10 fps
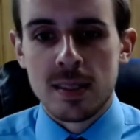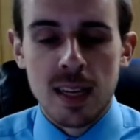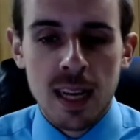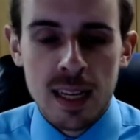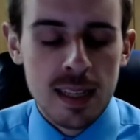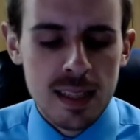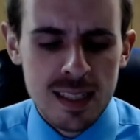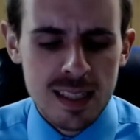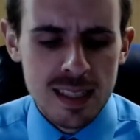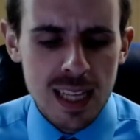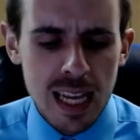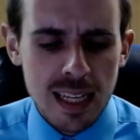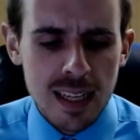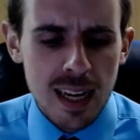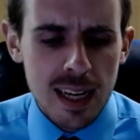Uh, this is
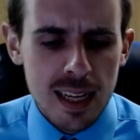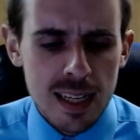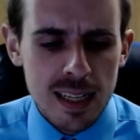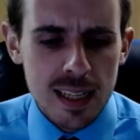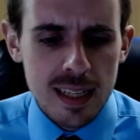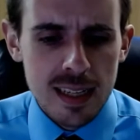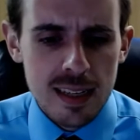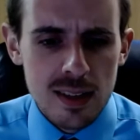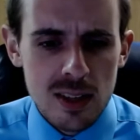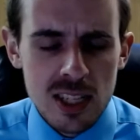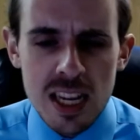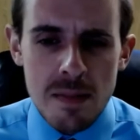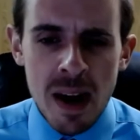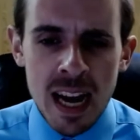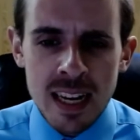like uh, T
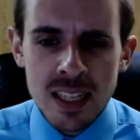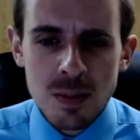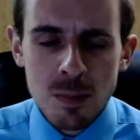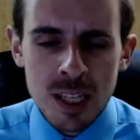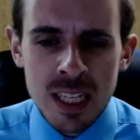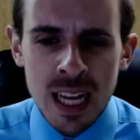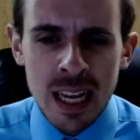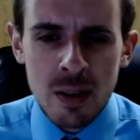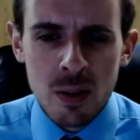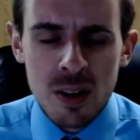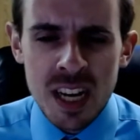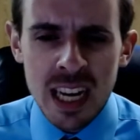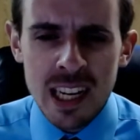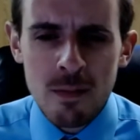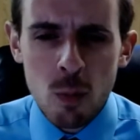minus one day or
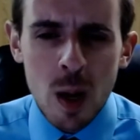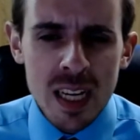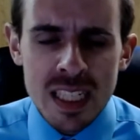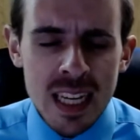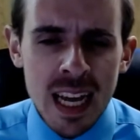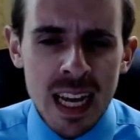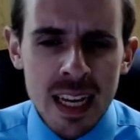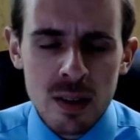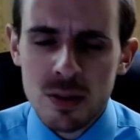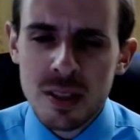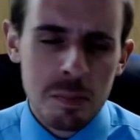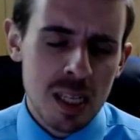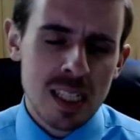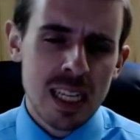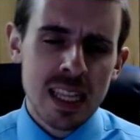negative one day or
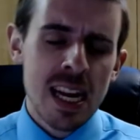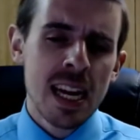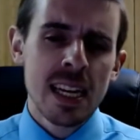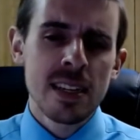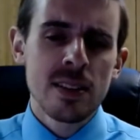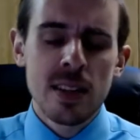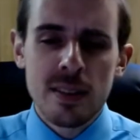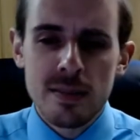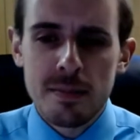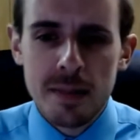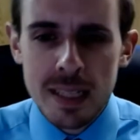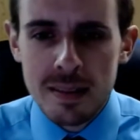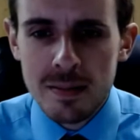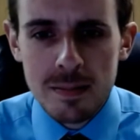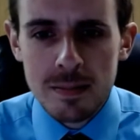something like that. I don't know what,
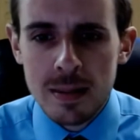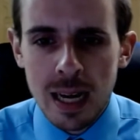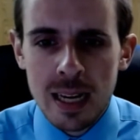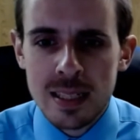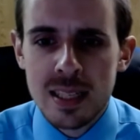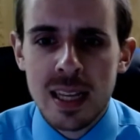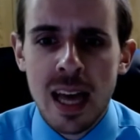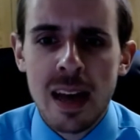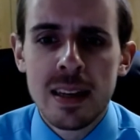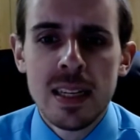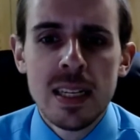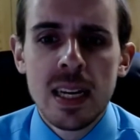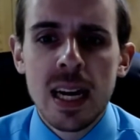what how to say that.